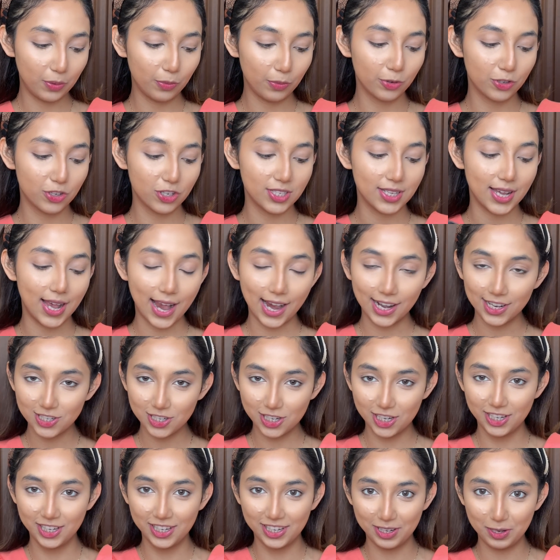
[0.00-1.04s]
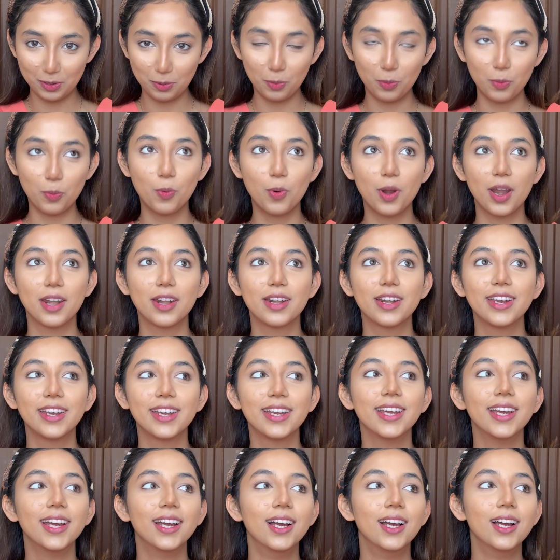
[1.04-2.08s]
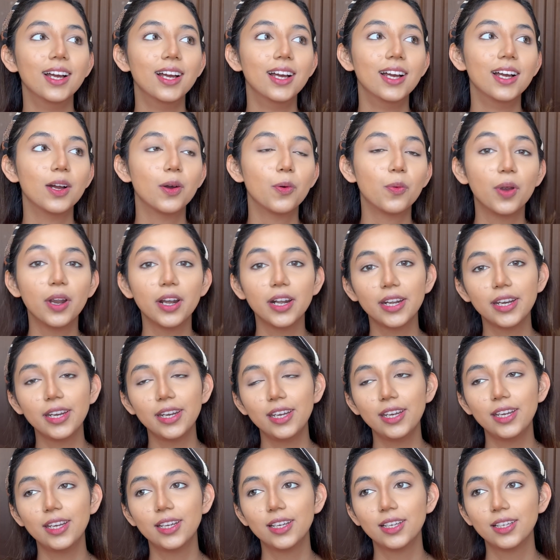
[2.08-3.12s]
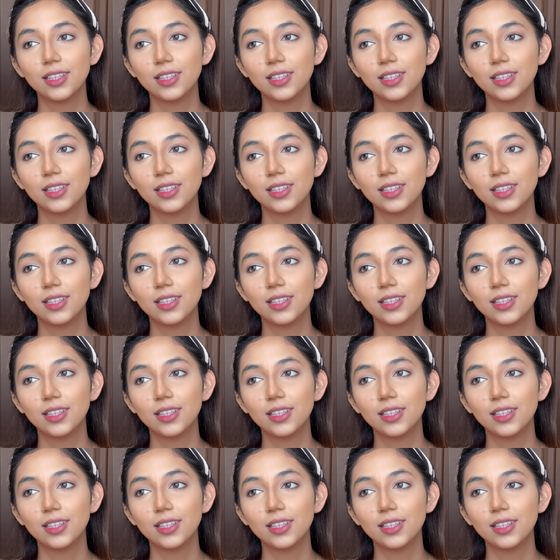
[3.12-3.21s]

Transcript: which is actually very, very